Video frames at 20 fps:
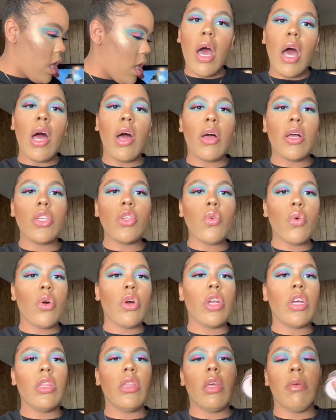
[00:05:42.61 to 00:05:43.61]
I also
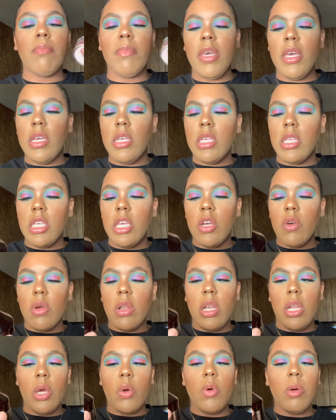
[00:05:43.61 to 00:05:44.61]
ordered the Mia Secret
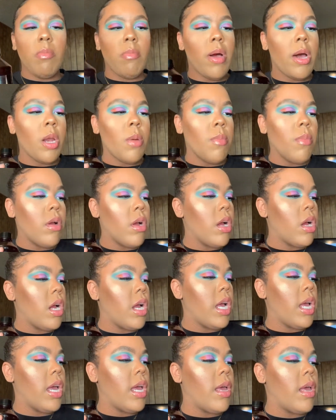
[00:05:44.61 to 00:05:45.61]
Liquid Monomer
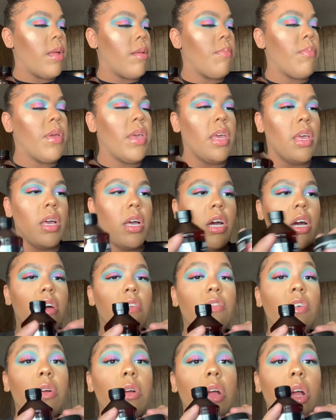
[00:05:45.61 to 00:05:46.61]
and Pink
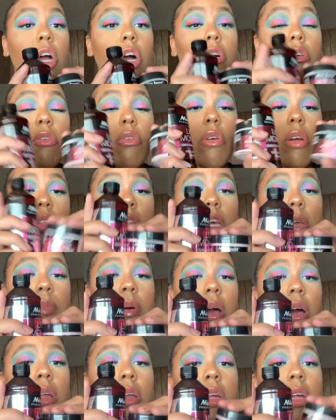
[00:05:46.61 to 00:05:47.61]
Cover acrylic
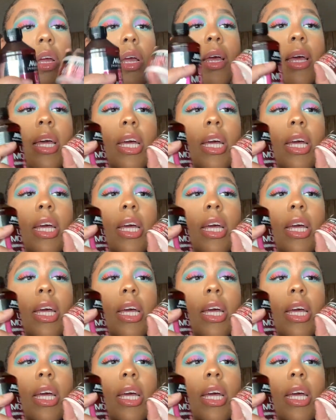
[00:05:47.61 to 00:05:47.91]
powder.